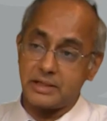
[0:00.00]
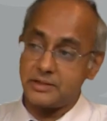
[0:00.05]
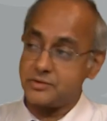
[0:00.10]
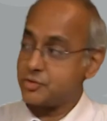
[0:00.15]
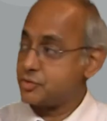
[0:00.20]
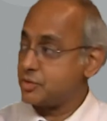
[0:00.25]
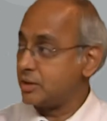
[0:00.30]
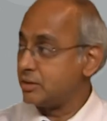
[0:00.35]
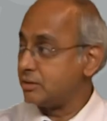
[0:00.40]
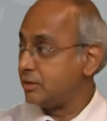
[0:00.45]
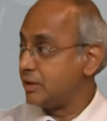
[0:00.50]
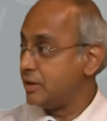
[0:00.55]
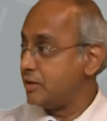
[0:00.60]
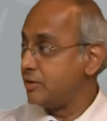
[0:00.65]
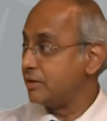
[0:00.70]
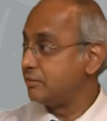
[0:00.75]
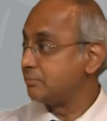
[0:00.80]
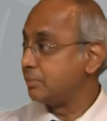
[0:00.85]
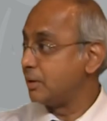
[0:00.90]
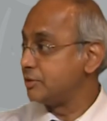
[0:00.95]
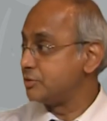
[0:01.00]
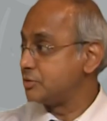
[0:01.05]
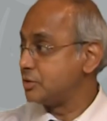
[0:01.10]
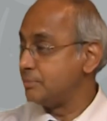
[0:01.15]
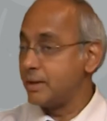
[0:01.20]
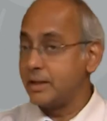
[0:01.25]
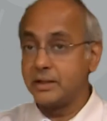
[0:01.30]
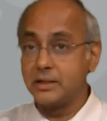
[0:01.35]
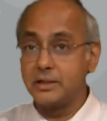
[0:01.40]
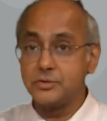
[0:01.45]
As I said, Indian
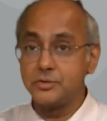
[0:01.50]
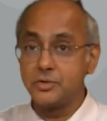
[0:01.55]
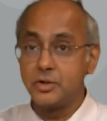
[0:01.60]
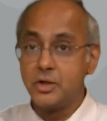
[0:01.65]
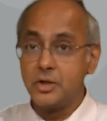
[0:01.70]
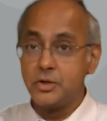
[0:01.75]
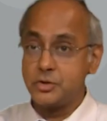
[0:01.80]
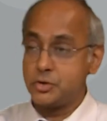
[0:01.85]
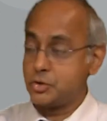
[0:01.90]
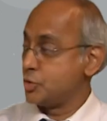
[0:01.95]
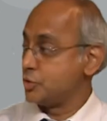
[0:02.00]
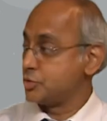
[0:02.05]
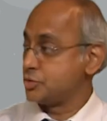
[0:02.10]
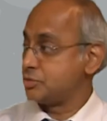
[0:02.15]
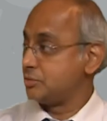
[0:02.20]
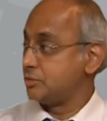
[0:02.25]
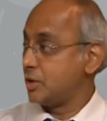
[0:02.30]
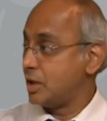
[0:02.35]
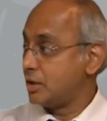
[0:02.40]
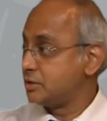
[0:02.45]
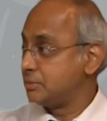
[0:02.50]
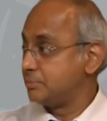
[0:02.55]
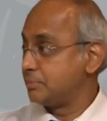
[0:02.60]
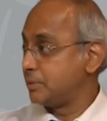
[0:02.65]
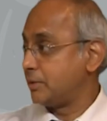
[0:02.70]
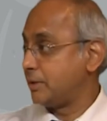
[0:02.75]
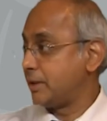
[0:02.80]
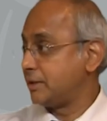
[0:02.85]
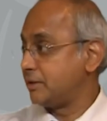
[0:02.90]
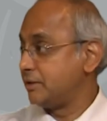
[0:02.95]
policymakers chose not to
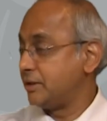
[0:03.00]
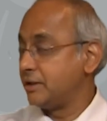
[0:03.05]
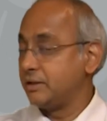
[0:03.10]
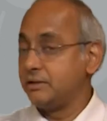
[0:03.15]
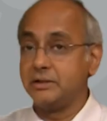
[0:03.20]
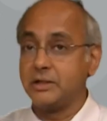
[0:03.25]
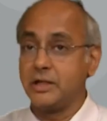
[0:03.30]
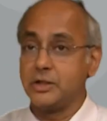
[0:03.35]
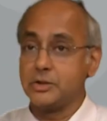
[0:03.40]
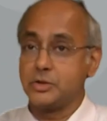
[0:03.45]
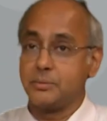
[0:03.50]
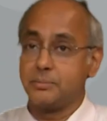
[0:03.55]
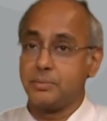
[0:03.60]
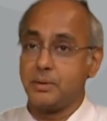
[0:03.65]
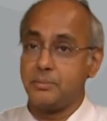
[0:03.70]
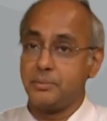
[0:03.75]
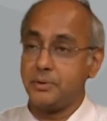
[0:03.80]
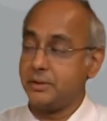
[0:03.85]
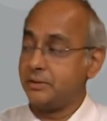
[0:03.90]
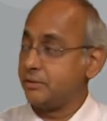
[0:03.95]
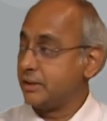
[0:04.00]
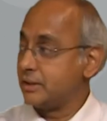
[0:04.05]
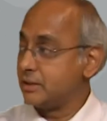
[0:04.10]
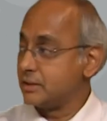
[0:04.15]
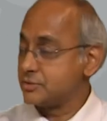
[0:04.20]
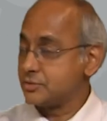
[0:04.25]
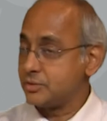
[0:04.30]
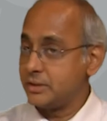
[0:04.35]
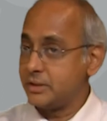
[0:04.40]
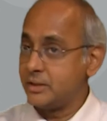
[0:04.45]
protect intellectual property
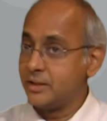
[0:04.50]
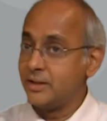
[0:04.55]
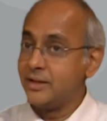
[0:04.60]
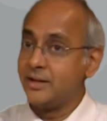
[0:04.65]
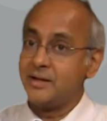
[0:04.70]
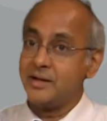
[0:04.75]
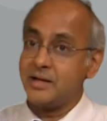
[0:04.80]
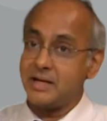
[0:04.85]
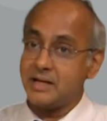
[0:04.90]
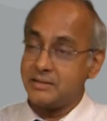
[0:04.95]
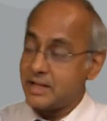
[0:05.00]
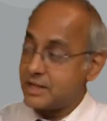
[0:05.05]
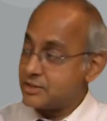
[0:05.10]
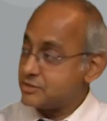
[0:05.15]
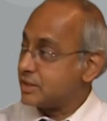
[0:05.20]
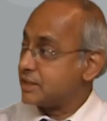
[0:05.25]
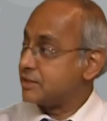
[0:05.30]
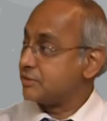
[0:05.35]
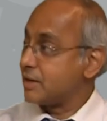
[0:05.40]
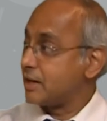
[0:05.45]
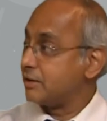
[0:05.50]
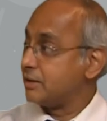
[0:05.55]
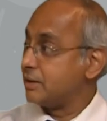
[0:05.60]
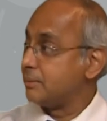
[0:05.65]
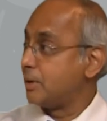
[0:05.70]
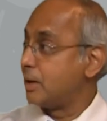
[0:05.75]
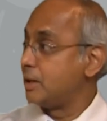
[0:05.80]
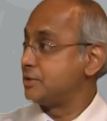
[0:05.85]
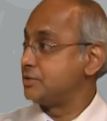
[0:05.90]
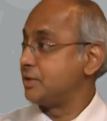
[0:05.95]
rigorously, and that's exactly
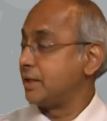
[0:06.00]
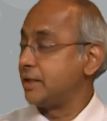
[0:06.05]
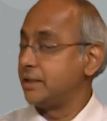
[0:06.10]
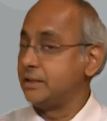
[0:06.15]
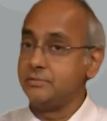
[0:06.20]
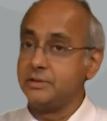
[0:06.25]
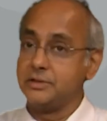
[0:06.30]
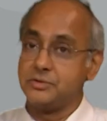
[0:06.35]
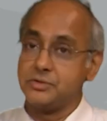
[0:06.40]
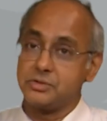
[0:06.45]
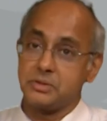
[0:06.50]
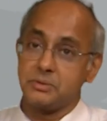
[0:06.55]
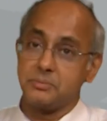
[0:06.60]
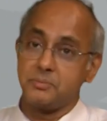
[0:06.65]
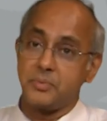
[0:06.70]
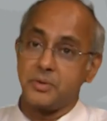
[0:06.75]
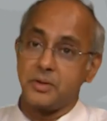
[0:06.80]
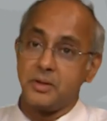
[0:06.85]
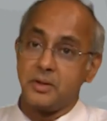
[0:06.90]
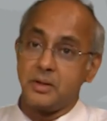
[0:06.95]
a policy kind of decision.